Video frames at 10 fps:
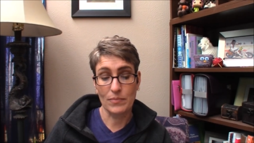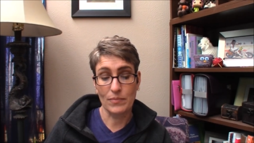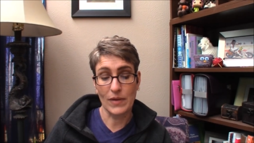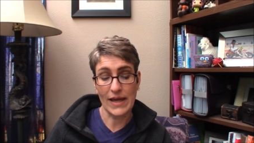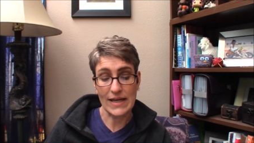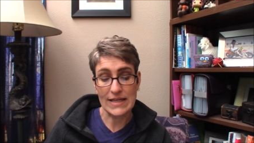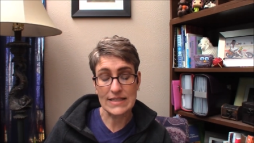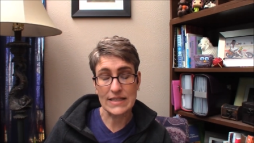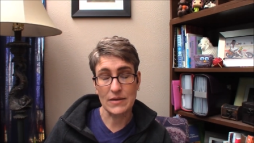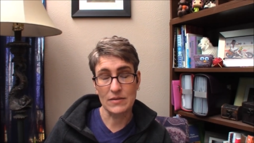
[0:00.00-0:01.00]
like I
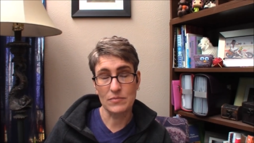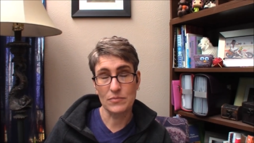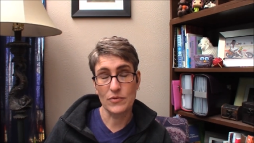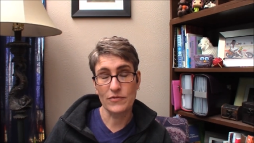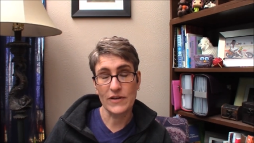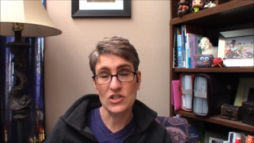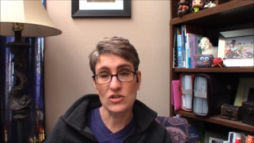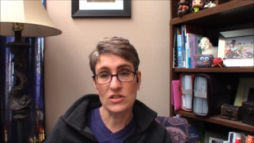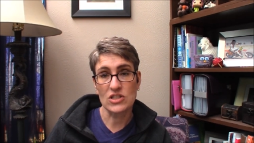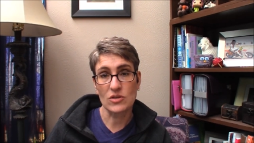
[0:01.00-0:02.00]
said,
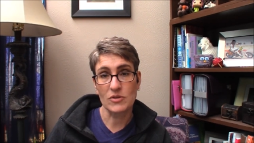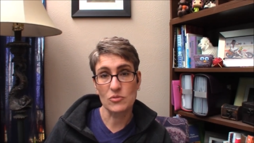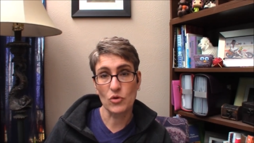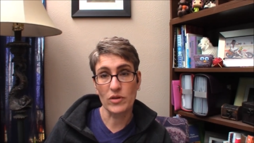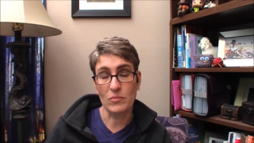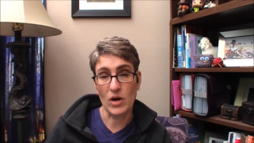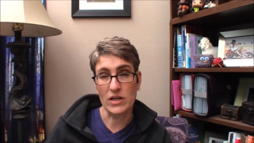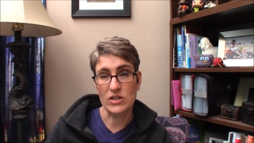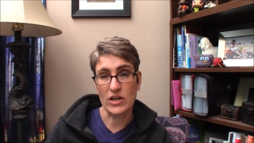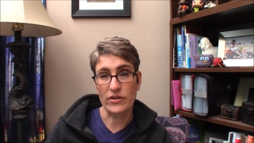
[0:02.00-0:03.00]
professional is so much more than
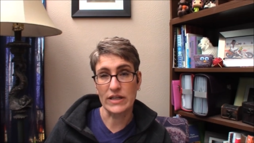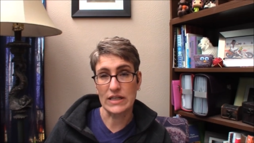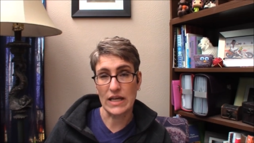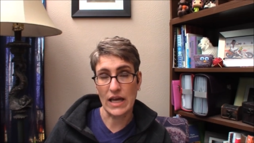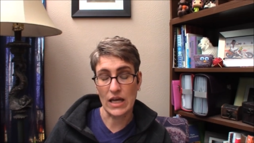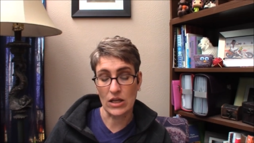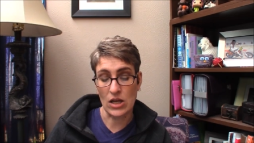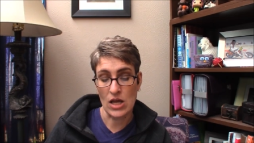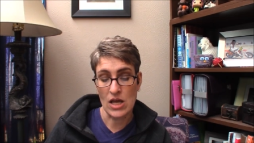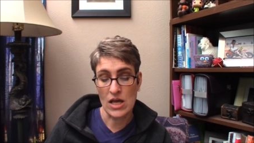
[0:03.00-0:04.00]
monetary gain.
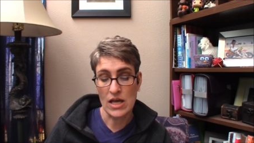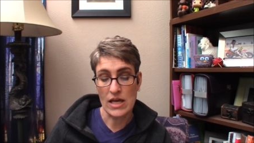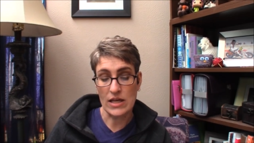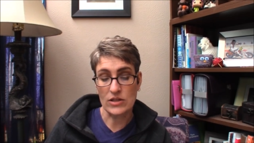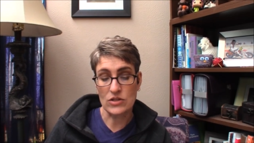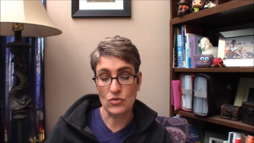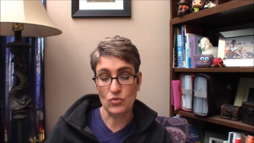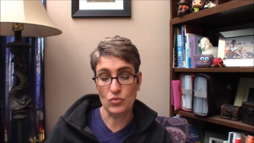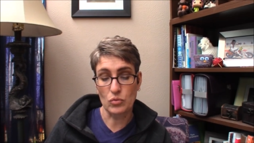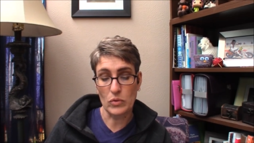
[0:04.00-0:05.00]
It's
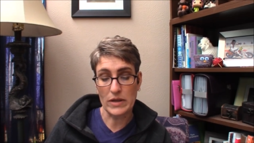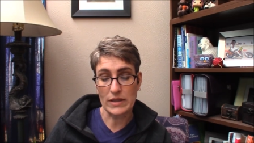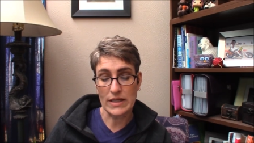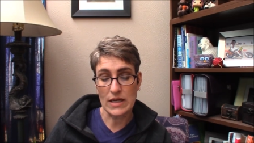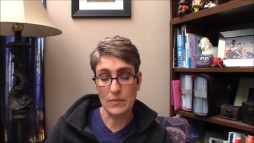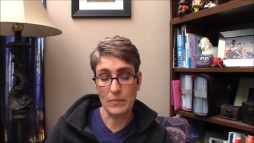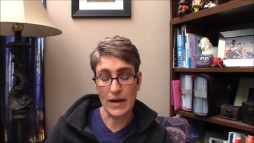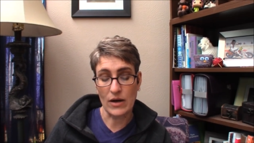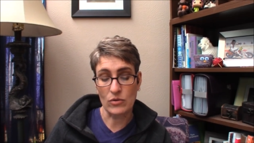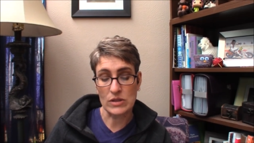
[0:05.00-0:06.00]
really
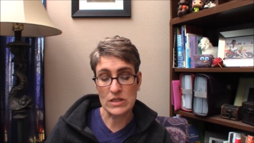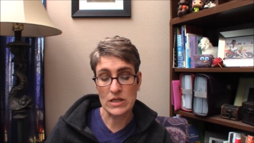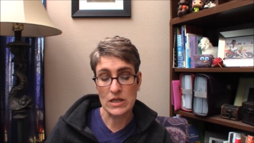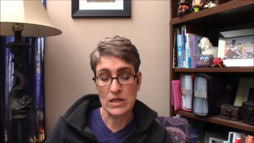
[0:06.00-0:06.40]
about